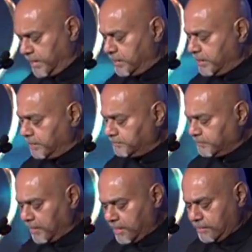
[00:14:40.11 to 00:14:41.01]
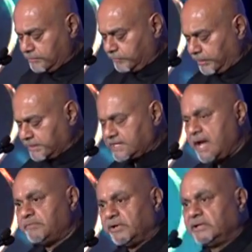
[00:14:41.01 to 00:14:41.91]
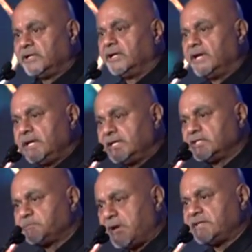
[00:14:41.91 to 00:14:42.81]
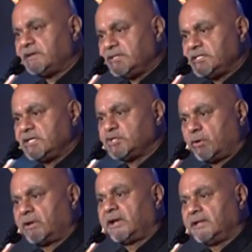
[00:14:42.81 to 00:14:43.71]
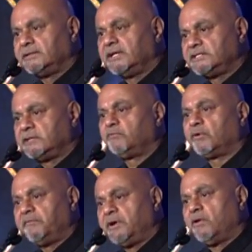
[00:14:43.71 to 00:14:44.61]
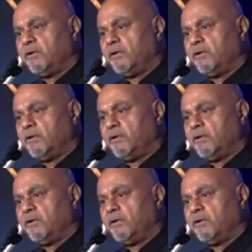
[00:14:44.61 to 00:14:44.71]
For example, the Indian Space Research Organization, what we call it ISRO.